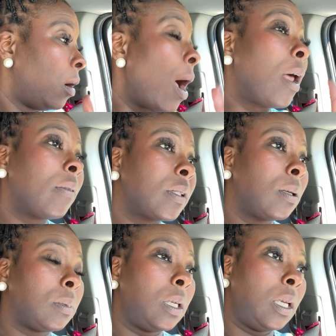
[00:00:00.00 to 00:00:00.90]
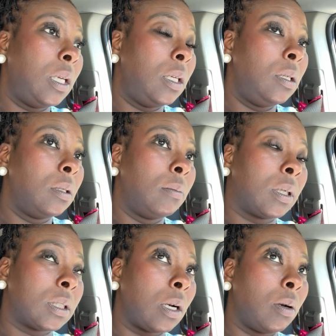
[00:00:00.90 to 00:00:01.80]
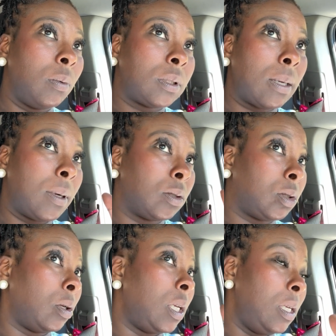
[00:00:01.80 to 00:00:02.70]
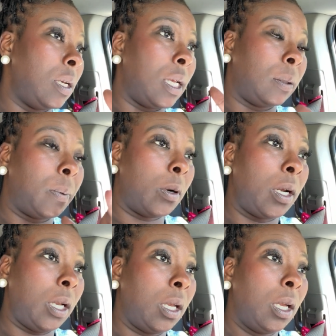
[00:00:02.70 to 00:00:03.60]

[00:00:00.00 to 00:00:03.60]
All of something to eat because I don't know what time they're gonna start eating at the party.